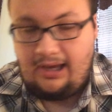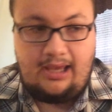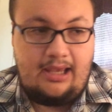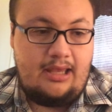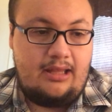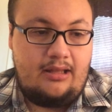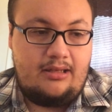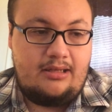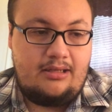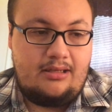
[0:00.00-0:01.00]

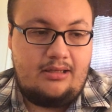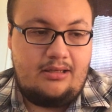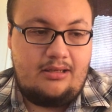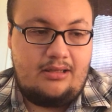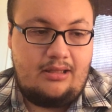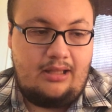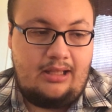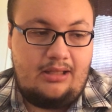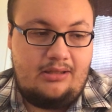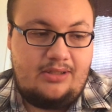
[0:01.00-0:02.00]
And
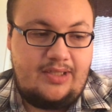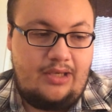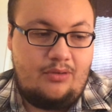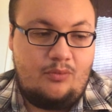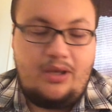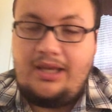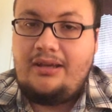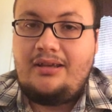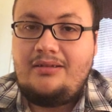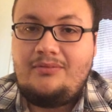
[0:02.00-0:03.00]
I'll see you in a
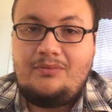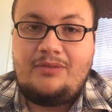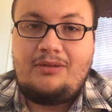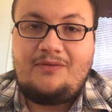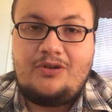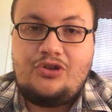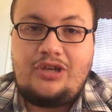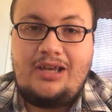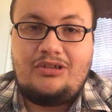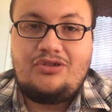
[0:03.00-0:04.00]
week with my first
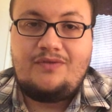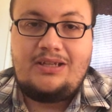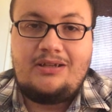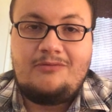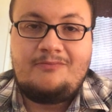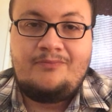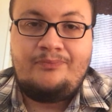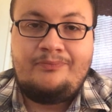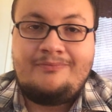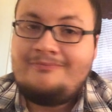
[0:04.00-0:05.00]
challenge video.
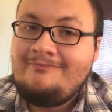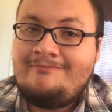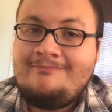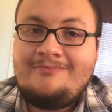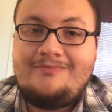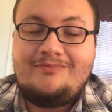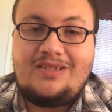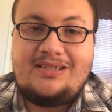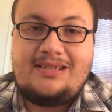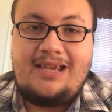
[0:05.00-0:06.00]

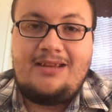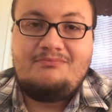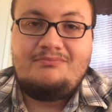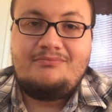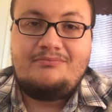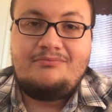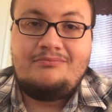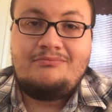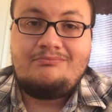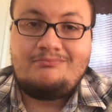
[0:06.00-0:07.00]
This is Adam.
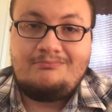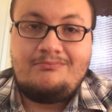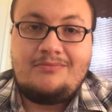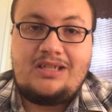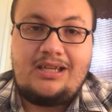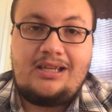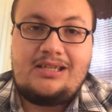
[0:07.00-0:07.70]
Take it